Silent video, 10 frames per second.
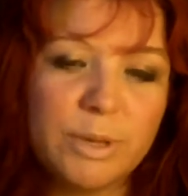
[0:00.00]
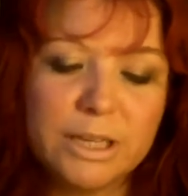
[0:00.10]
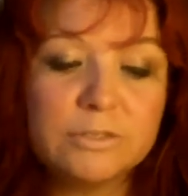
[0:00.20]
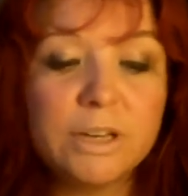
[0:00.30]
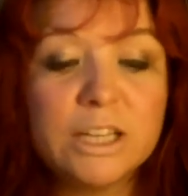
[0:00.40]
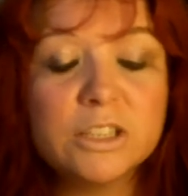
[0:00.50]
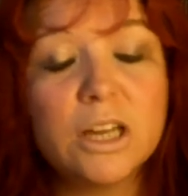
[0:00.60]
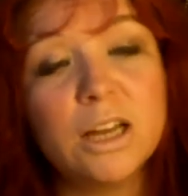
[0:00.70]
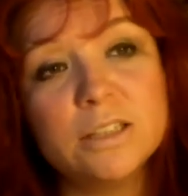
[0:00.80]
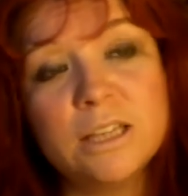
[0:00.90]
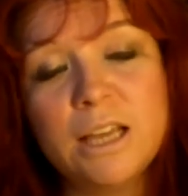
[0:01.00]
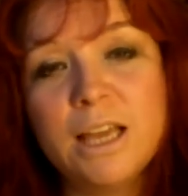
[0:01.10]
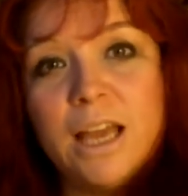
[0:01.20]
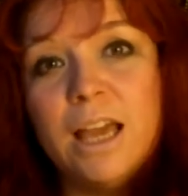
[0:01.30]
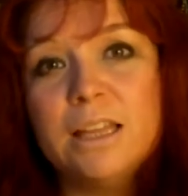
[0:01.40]
page for Lash Card,
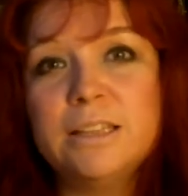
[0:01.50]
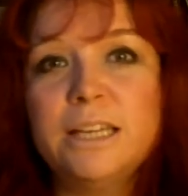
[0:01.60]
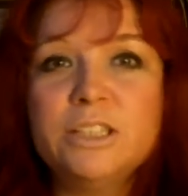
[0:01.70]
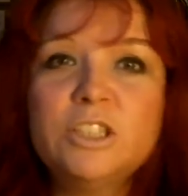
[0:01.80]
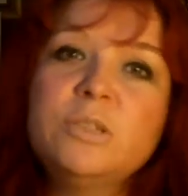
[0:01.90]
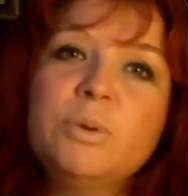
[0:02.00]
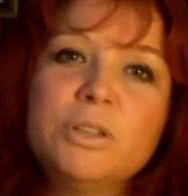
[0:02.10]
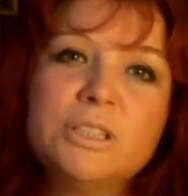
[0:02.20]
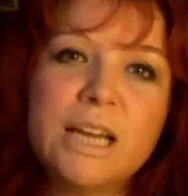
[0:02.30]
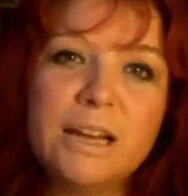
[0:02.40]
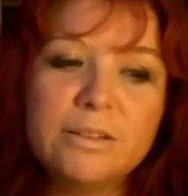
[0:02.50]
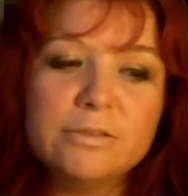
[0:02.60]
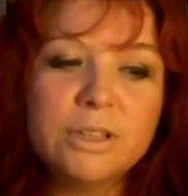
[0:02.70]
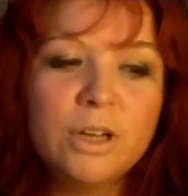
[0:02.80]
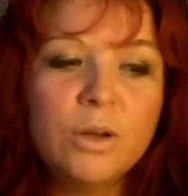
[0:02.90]
and then just put
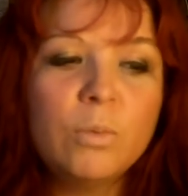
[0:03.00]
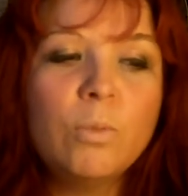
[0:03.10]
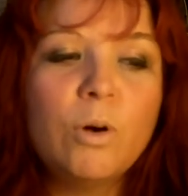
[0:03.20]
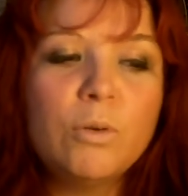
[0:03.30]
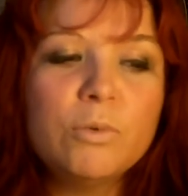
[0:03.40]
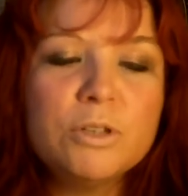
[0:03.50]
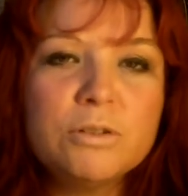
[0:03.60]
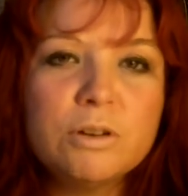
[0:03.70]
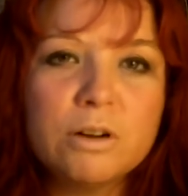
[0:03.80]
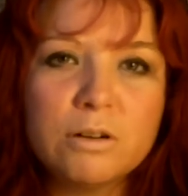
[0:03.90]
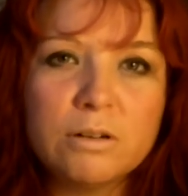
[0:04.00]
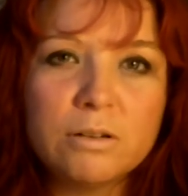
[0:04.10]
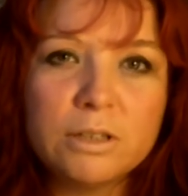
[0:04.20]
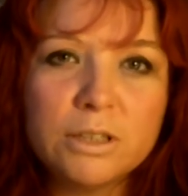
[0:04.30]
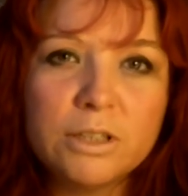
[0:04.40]
down, what would you
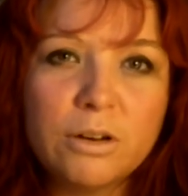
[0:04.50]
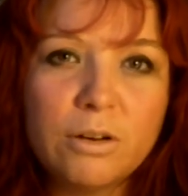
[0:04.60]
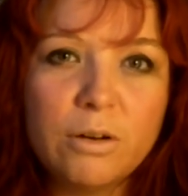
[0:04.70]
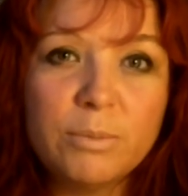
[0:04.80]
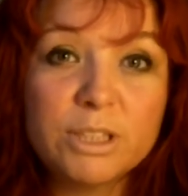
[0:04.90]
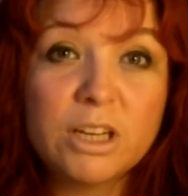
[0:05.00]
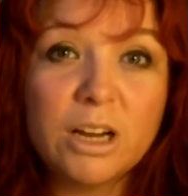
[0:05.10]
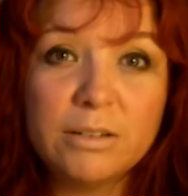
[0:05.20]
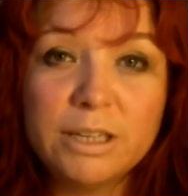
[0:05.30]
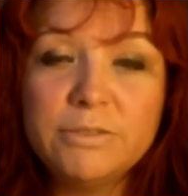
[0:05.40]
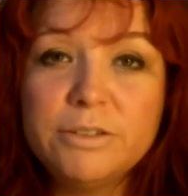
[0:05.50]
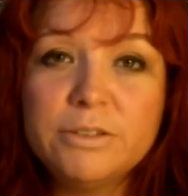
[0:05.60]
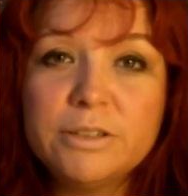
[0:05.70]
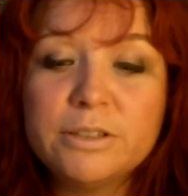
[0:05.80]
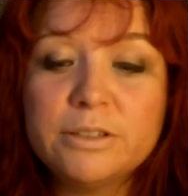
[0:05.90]
call your mascara? If you
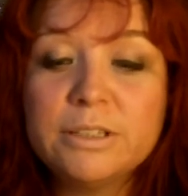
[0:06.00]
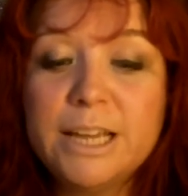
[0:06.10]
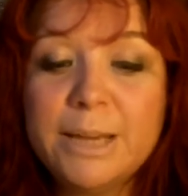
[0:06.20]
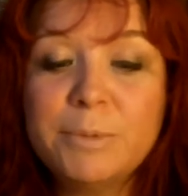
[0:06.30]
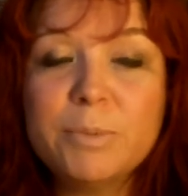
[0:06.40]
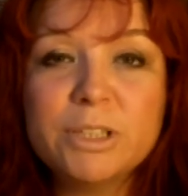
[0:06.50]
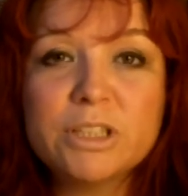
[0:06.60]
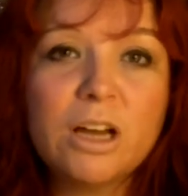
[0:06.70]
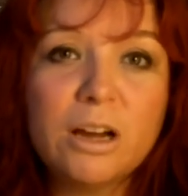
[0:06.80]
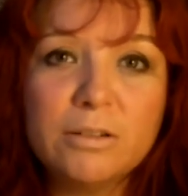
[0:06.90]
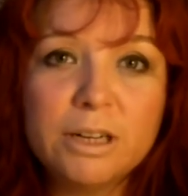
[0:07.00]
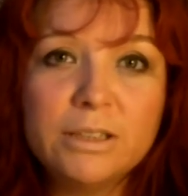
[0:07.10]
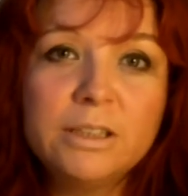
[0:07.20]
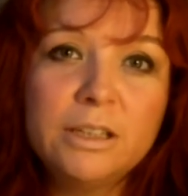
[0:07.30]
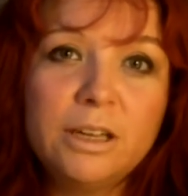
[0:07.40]
could name a mascara
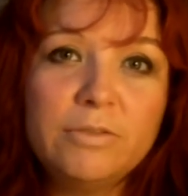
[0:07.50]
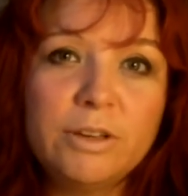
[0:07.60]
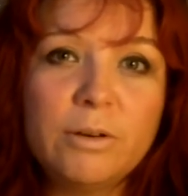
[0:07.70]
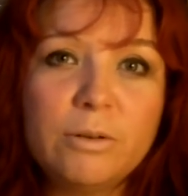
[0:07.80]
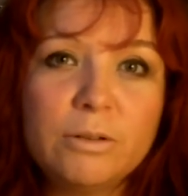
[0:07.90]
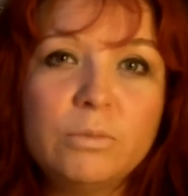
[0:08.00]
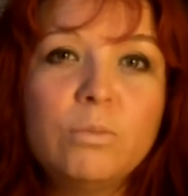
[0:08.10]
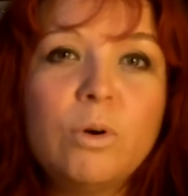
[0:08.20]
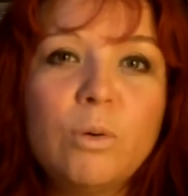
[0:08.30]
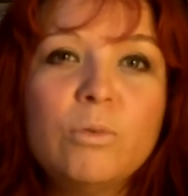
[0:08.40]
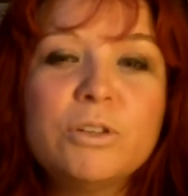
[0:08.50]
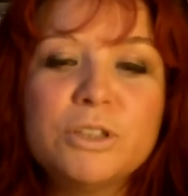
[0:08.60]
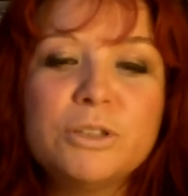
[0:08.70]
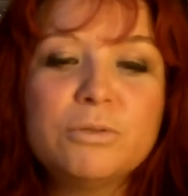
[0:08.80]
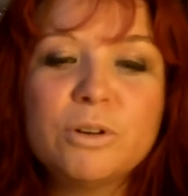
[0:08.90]
of your own, what
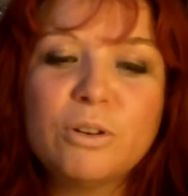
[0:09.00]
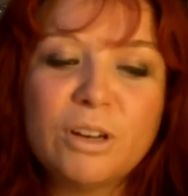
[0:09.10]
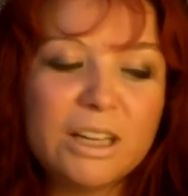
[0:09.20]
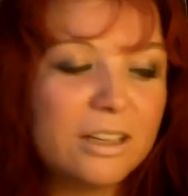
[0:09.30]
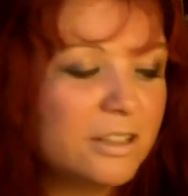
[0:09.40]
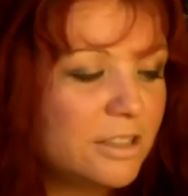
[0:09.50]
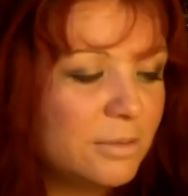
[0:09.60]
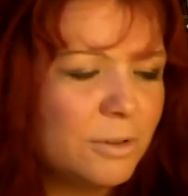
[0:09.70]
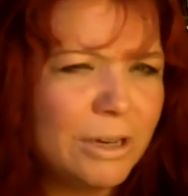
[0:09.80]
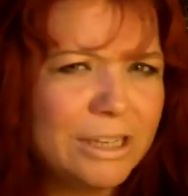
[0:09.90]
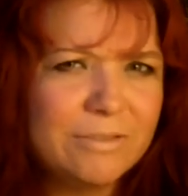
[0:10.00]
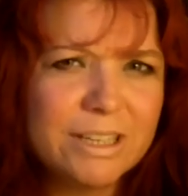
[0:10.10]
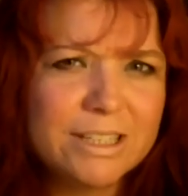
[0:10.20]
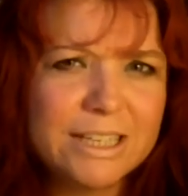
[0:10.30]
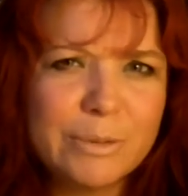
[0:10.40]
would you call it? Because there's some quite
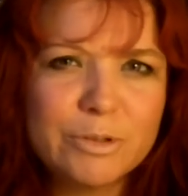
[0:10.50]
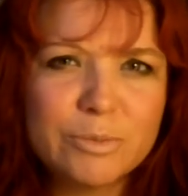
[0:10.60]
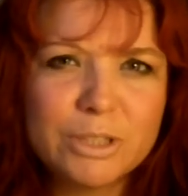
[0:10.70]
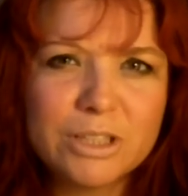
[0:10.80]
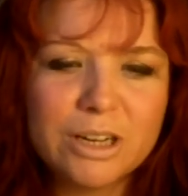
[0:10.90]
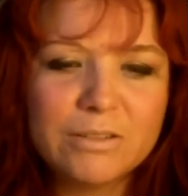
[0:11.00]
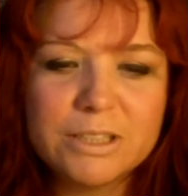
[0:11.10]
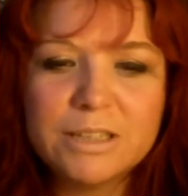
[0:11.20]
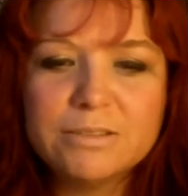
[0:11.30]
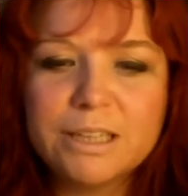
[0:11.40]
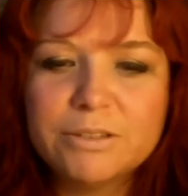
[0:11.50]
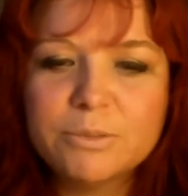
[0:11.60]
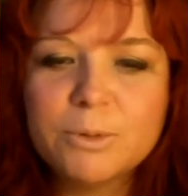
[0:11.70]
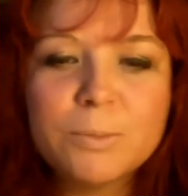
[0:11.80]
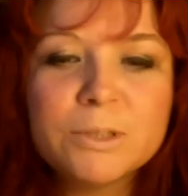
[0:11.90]
interesting names for mascaras out there at the
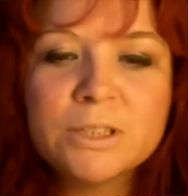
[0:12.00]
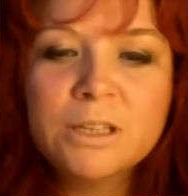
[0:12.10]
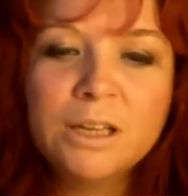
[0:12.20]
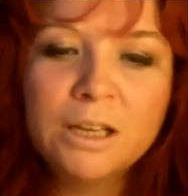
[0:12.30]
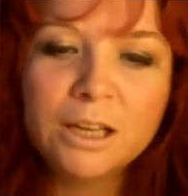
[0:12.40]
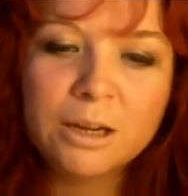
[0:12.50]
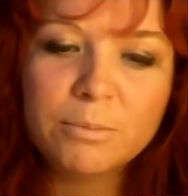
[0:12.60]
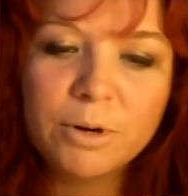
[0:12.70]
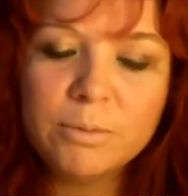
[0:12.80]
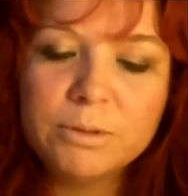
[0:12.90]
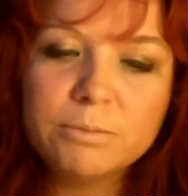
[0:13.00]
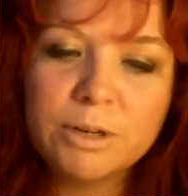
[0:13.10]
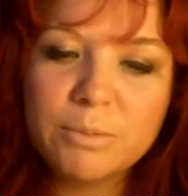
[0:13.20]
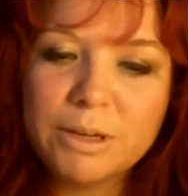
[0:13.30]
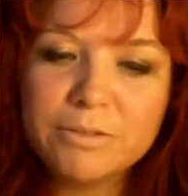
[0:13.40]
moment. Probably
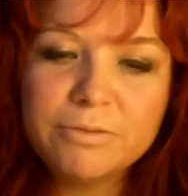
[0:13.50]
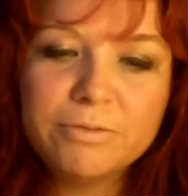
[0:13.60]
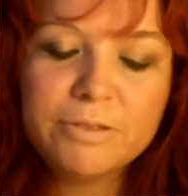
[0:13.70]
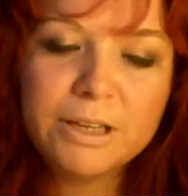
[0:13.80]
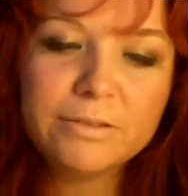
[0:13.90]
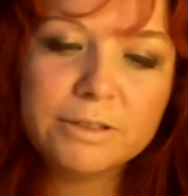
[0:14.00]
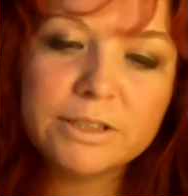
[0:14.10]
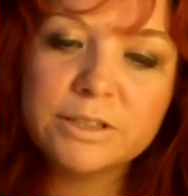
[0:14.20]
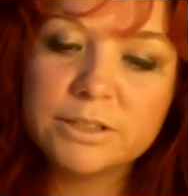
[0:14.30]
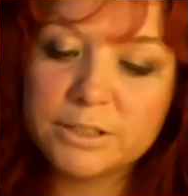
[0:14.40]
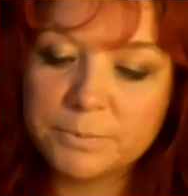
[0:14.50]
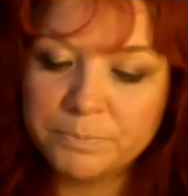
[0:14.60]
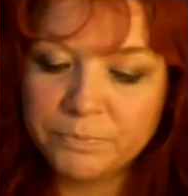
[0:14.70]
one of my favourites